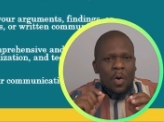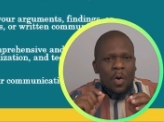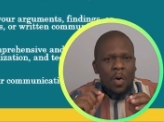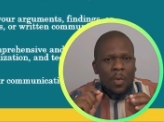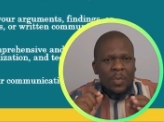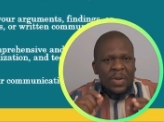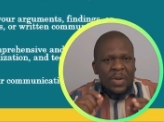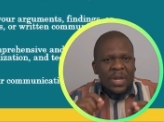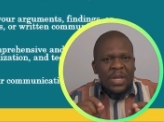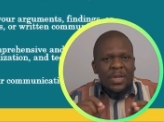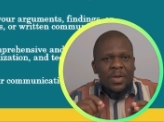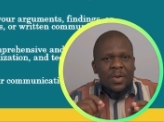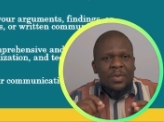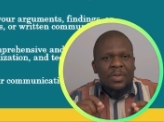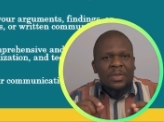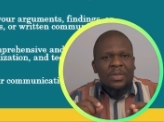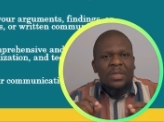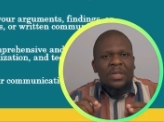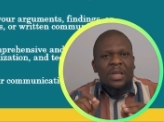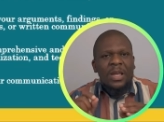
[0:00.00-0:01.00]

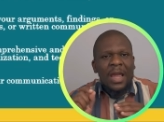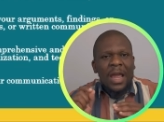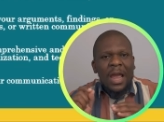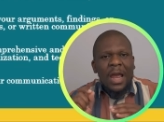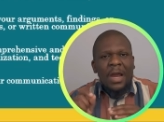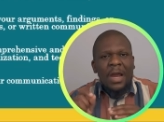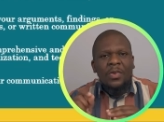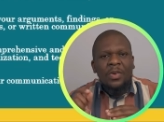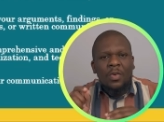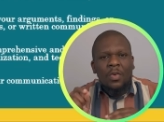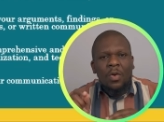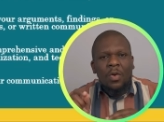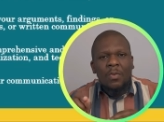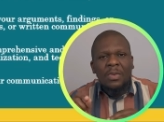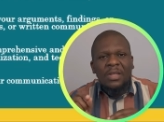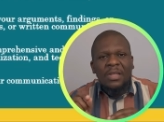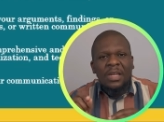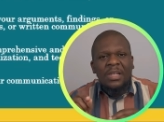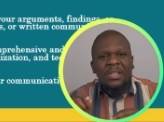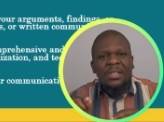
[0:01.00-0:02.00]
opinions, and
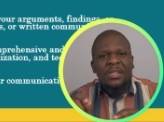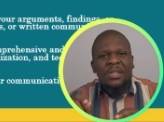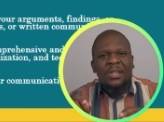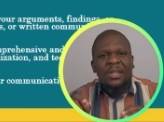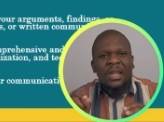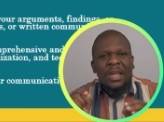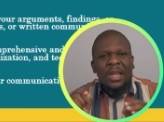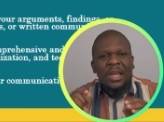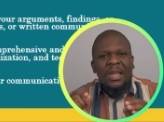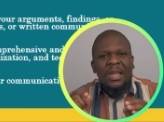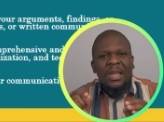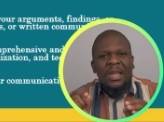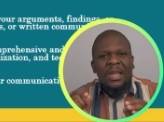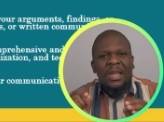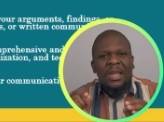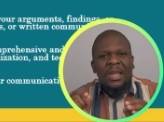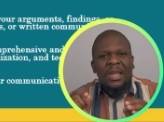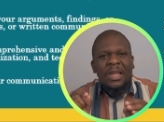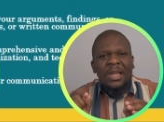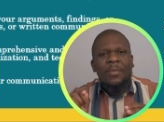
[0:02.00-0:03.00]
recommendation in
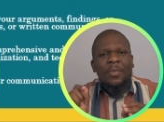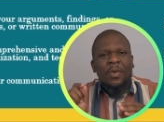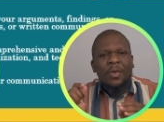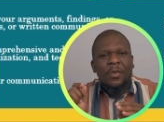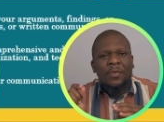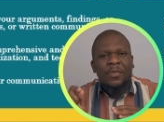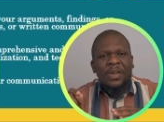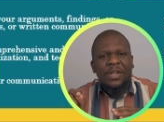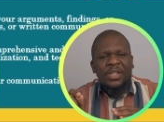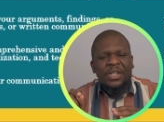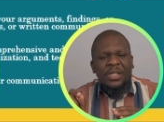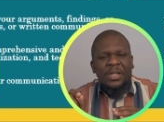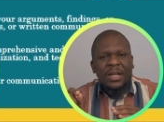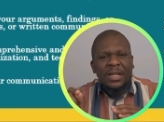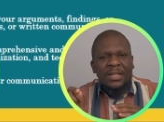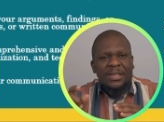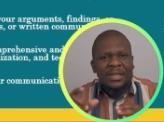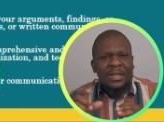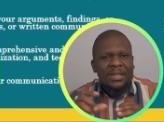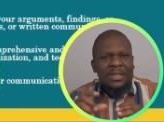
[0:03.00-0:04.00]
a
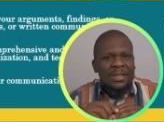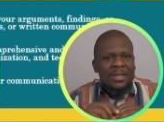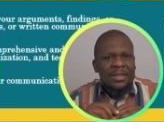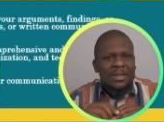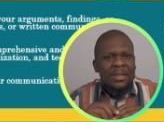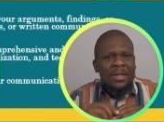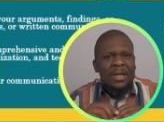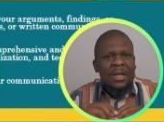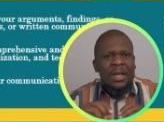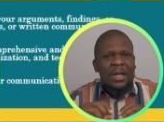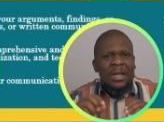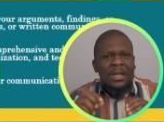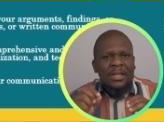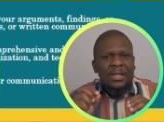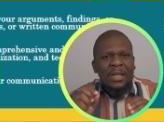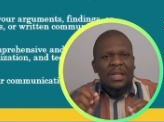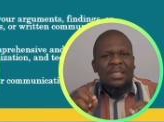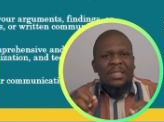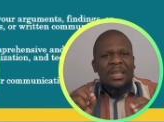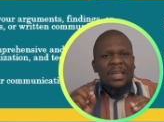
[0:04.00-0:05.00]
professional setting.
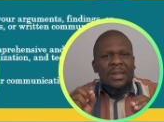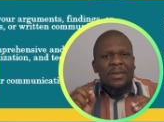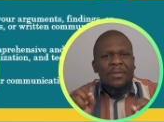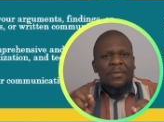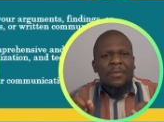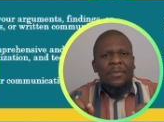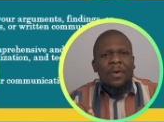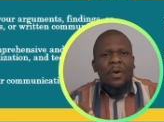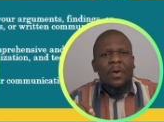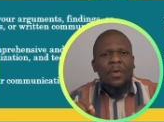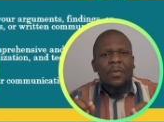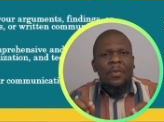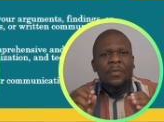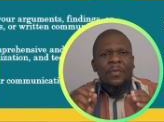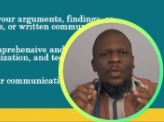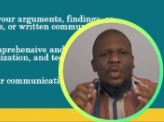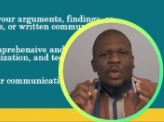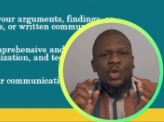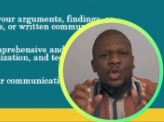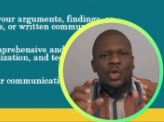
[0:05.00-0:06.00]
This involves
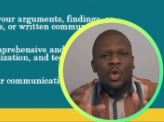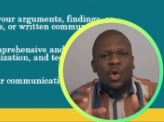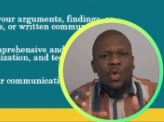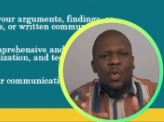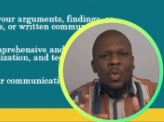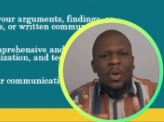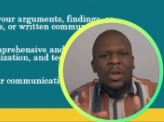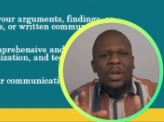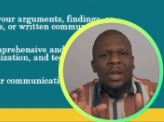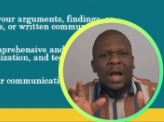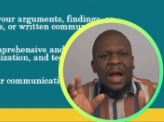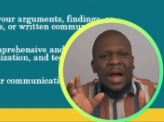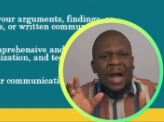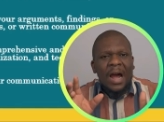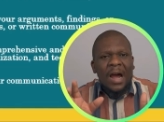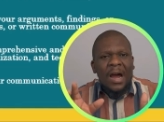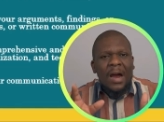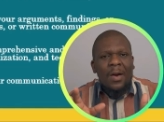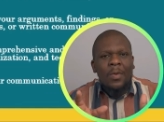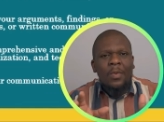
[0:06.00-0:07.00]
showing
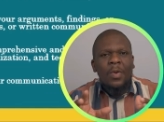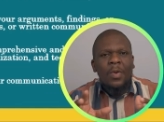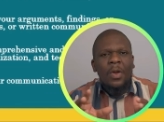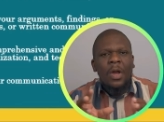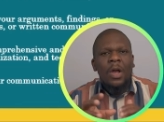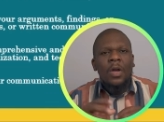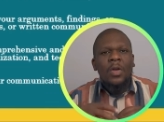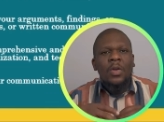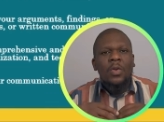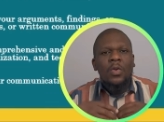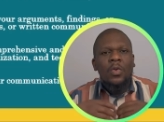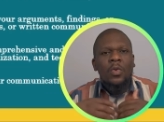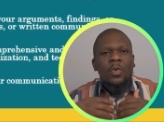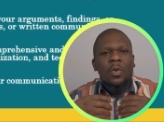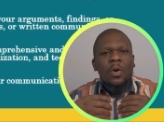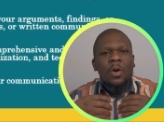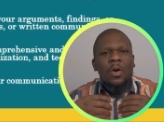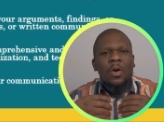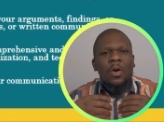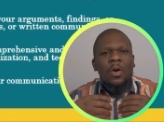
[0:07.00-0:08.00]
how
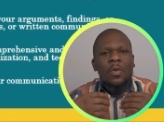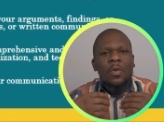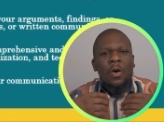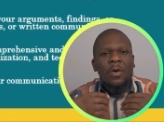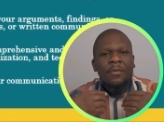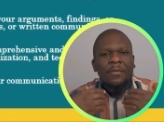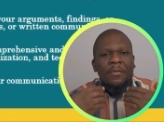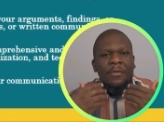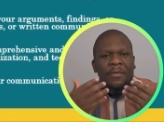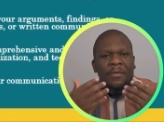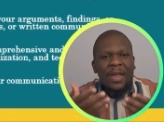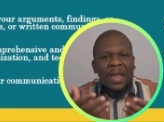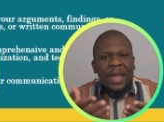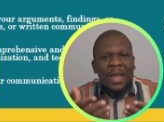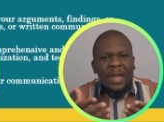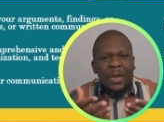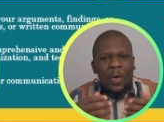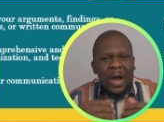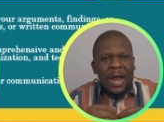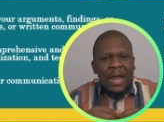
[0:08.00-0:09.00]
you convey
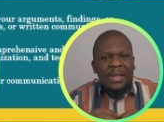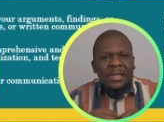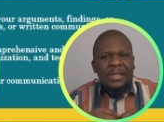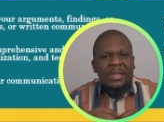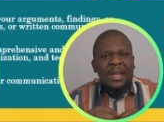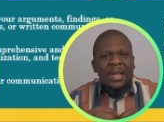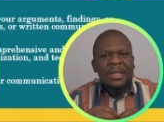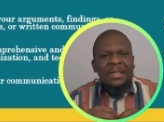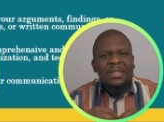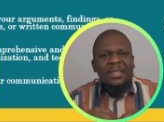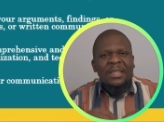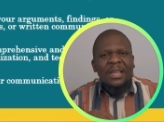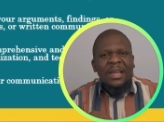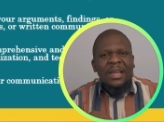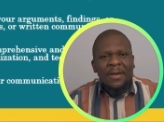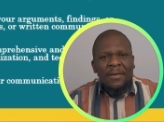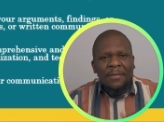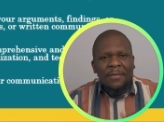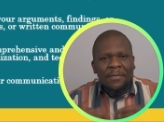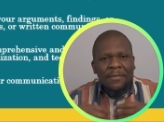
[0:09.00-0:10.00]
your ideas,
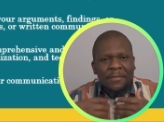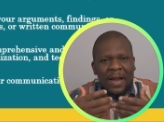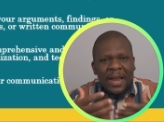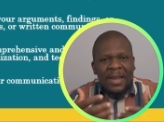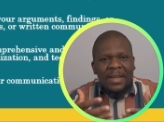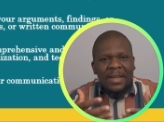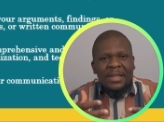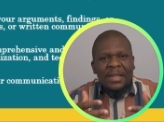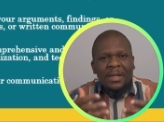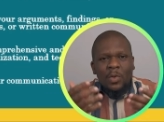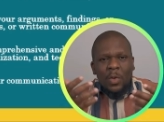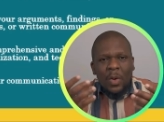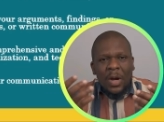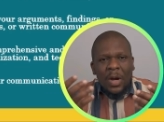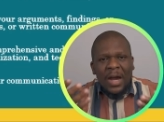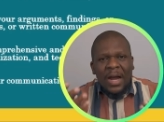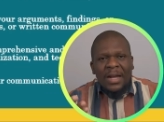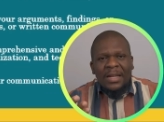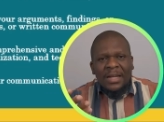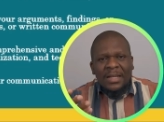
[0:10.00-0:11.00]
finding to
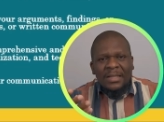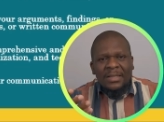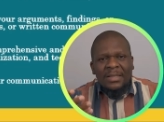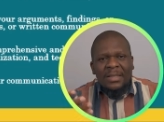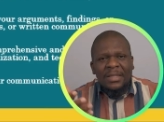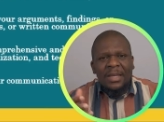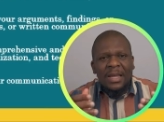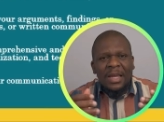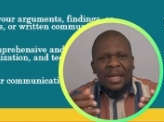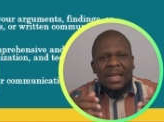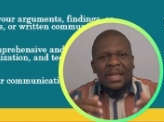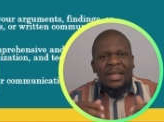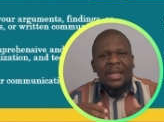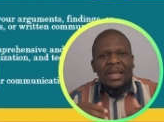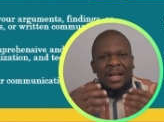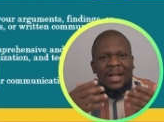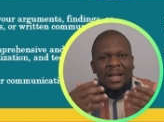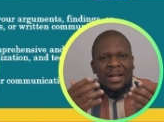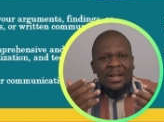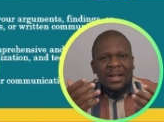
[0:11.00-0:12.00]
others in
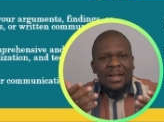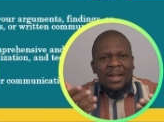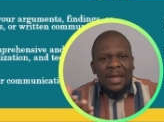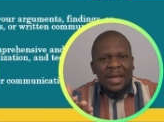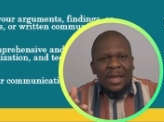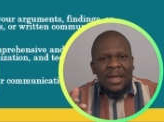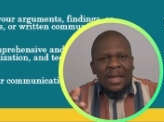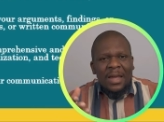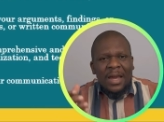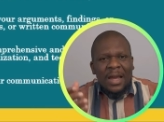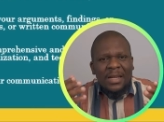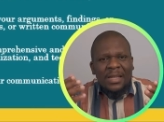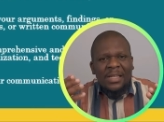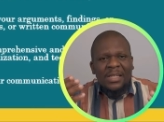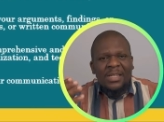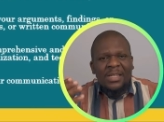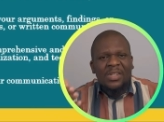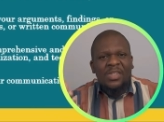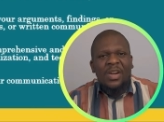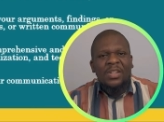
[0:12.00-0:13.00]
a clear and a
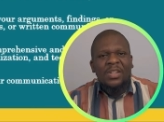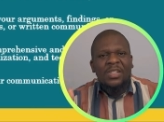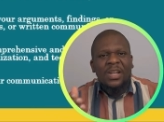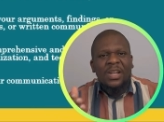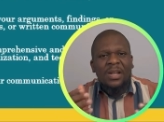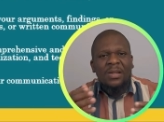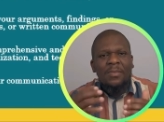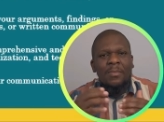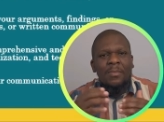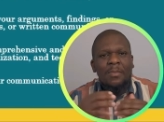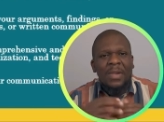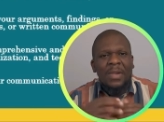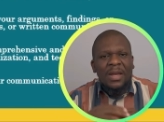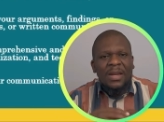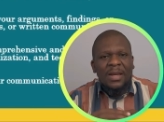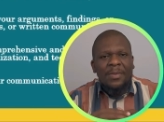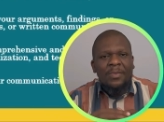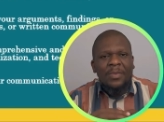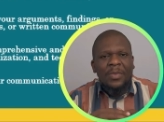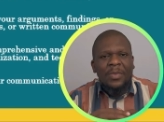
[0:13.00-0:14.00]
structured
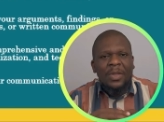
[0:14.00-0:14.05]
manner,